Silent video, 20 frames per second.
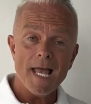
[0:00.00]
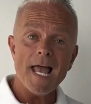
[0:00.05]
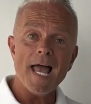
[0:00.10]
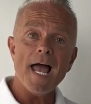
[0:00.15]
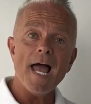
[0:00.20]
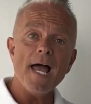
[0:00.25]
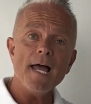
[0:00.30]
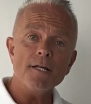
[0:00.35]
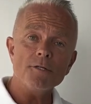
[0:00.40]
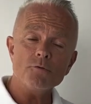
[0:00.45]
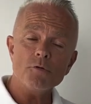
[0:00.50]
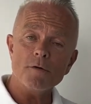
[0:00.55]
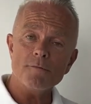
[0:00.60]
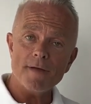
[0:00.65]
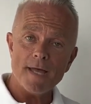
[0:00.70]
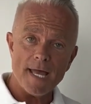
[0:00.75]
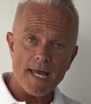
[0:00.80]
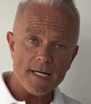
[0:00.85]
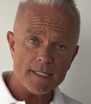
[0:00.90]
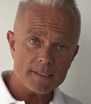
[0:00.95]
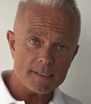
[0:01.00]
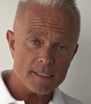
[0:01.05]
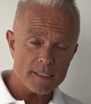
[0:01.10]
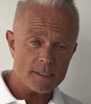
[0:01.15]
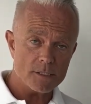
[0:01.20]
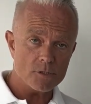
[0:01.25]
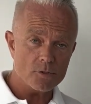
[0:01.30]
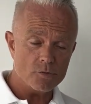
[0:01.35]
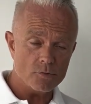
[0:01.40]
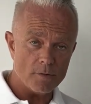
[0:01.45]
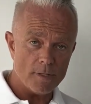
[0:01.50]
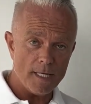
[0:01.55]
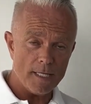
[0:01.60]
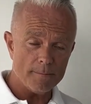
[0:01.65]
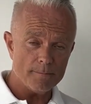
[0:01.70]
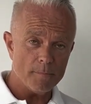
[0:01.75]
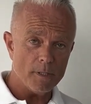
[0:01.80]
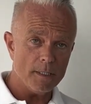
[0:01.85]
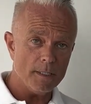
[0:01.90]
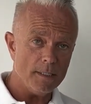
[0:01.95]
And you have access to
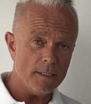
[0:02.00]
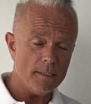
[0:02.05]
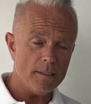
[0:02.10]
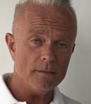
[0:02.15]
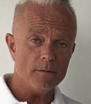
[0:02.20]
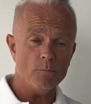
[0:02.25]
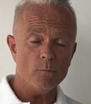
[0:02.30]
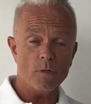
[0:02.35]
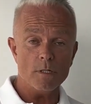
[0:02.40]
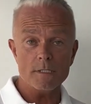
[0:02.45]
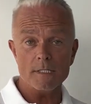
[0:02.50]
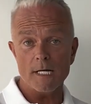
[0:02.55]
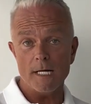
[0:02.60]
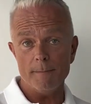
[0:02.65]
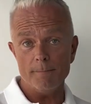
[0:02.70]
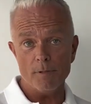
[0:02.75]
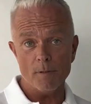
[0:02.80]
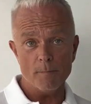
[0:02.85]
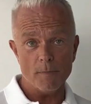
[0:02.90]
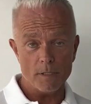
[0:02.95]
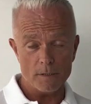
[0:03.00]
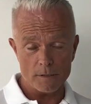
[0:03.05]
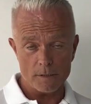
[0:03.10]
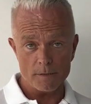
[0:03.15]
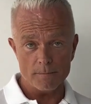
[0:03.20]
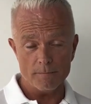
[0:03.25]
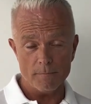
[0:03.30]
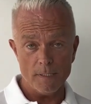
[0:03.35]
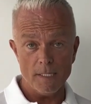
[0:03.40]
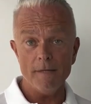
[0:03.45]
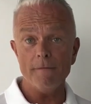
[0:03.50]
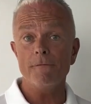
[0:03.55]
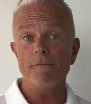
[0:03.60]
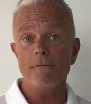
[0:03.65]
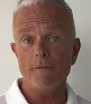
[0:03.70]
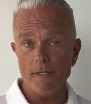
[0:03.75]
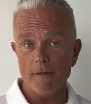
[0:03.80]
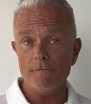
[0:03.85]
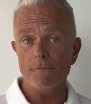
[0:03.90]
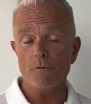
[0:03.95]
that money one time per month,
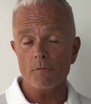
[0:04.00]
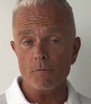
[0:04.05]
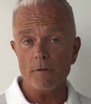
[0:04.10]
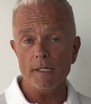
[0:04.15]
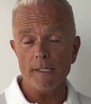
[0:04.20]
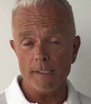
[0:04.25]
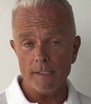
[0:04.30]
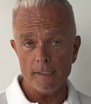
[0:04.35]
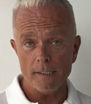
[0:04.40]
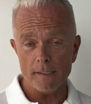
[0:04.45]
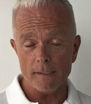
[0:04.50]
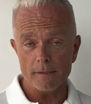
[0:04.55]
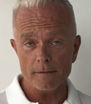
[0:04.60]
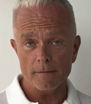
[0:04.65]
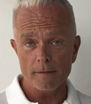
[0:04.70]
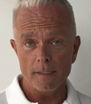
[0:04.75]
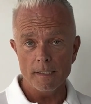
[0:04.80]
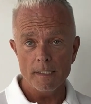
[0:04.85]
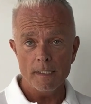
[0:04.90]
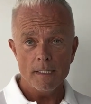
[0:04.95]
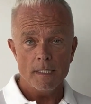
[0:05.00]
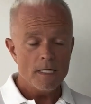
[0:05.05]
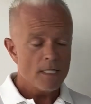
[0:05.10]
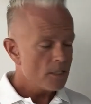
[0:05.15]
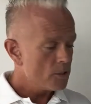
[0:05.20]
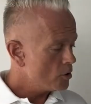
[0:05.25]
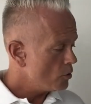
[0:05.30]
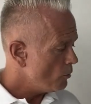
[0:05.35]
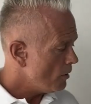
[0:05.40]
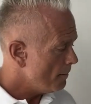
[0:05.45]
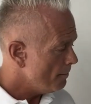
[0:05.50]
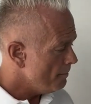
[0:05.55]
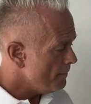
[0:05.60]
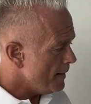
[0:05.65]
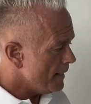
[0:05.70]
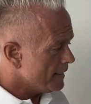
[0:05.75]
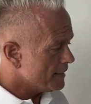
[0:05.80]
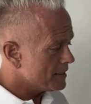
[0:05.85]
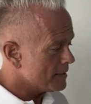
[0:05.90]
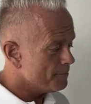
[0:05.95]
if you really need it. So a
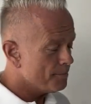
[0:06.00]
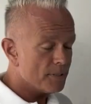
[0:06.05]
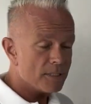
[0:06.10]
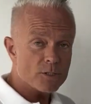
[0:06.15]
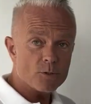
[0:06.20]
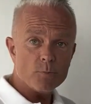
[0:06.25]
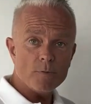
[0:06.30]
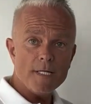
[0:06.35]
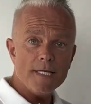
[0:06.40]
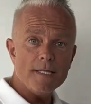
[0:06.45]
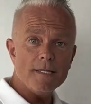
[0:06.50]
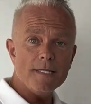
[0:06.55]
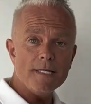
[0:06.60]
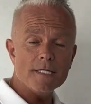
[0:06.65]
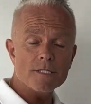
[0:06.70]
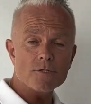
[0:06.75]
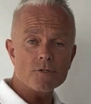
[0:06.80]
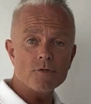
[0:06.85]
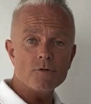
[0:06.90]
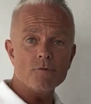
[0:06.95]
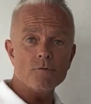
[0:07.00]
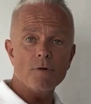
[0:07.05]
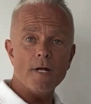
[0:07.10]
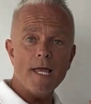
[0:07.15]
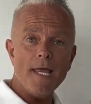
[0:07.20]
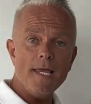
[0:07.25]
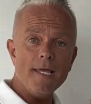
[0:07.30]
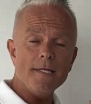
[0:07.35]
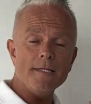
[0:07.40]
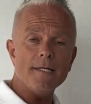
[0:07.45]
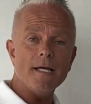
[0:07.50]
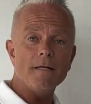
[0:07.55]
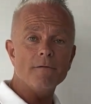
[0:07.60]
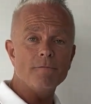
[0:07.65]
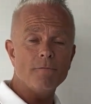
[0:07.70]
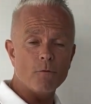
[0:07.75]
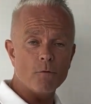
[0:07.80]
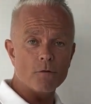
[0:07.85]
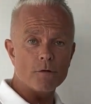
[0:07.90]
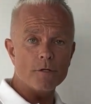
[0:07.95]
mix between these two, 8
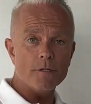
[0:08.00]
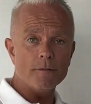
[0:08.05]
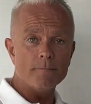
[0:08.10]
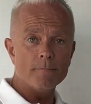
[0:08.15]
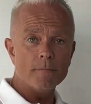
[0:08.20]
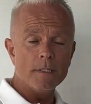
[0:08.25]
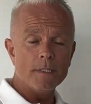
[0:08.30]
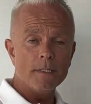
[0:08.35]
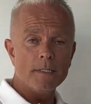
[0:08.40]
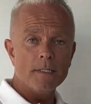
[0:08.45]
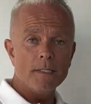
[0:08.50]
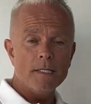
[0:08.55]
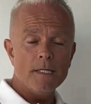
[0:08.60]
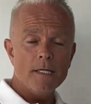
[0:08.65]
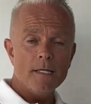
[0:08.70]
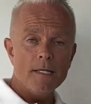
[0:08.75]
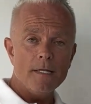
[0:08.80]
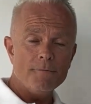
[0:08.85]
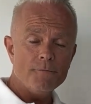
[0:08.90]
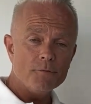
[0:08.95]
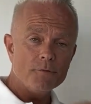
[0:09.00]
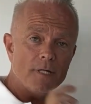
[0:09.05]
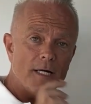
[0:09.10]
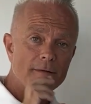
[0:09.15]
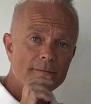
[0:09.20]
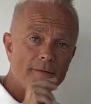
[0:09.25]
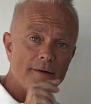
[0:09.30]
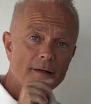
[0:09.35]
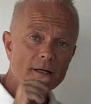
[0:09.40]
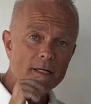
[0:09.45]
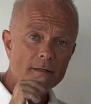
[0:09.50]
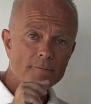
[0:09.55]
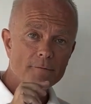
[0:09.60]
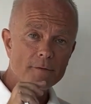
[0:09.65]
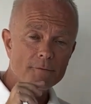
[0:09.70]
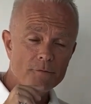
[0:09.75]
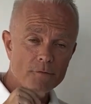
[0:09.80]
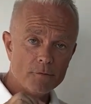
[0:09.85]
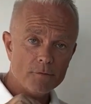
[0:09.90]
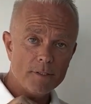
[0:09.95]
and 4, if you
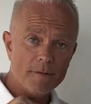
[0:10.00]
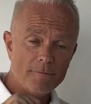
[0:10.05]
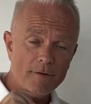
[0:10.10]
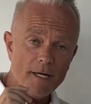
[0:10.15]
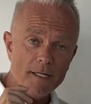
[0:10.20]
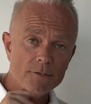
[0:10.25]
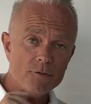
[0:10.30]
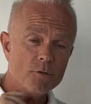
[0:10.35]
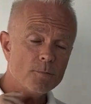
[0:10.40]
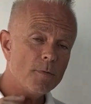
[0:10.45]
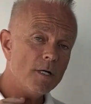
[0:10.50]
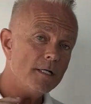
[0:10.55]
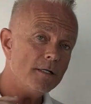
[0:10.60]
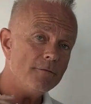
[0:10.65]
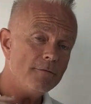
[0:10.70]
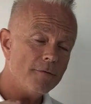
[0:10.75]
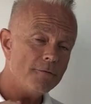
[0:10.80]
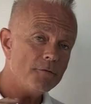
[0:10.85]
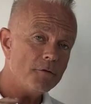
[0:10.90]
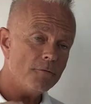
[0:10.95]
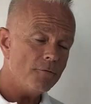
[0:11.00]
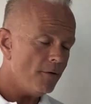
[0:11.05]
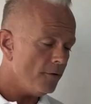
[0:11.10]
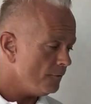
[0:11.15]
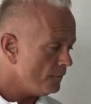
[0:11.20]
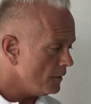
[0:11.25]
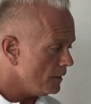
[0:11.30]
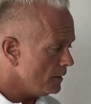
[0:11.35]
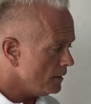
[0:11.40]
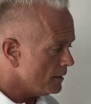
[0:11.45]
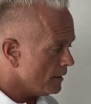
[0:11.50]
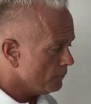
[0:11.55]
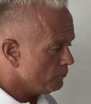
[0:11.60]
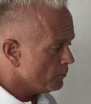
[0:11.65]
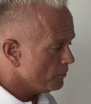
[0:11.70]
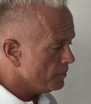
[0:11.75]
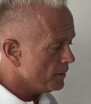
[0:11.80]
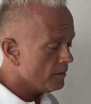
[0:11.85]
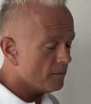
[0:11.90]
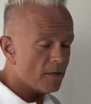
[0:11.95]
divide your money 50-50, that
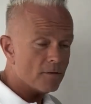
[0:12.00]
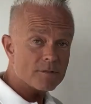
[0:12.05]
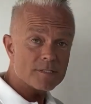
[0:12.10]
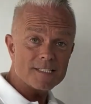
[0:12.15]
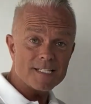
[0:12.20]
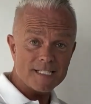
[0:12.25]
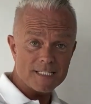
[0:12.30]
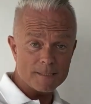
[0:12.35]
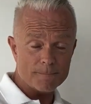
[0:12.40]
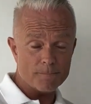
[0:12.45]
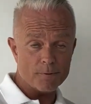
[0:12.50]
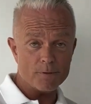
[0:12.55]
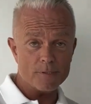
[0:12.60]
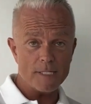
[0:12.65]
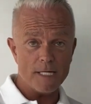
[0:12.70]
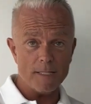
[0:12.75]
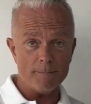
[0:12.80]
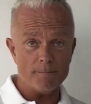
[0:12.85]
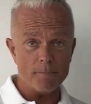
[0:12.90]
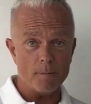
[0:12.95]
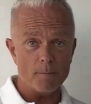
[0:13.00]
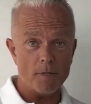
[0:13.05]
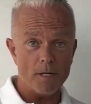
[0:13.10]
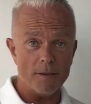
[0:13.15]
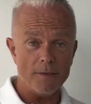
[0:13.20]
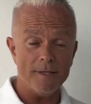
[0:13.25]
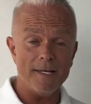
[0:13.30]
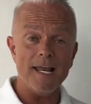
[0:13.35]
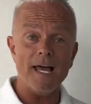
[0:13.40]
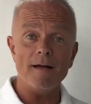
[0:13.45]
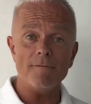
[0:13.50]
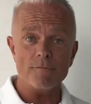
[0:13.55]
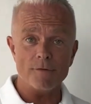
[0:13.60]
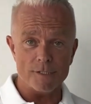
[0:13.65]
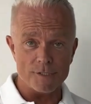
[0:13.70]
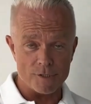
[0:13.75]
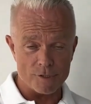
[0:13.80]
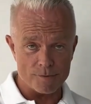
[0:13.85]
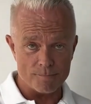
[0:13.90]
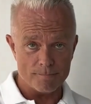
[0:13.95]
would be around 6% per month in
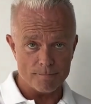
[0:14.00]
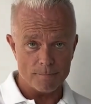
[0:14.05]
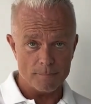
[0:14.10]
average.